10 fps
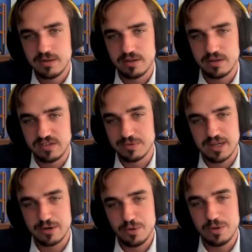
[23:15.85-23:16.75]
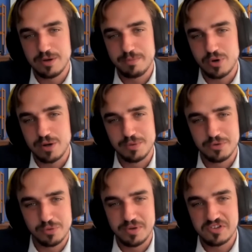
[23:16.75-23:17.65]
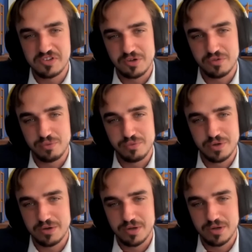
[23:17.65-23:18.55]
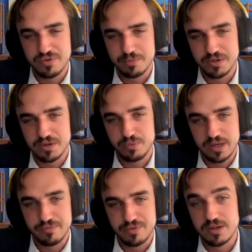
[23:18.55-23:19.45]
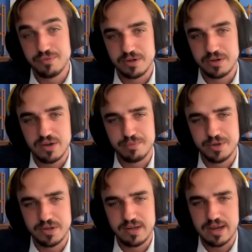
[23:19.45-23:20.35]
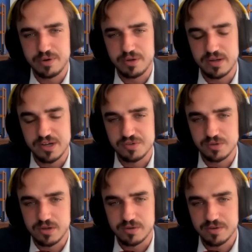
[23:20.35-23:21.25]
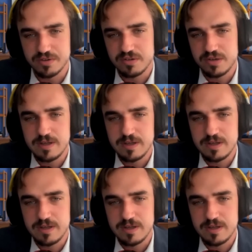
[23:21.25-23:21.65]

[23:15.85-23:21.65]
It seems like all our problems will be solved with a new government if we have a different government than the African National Congress.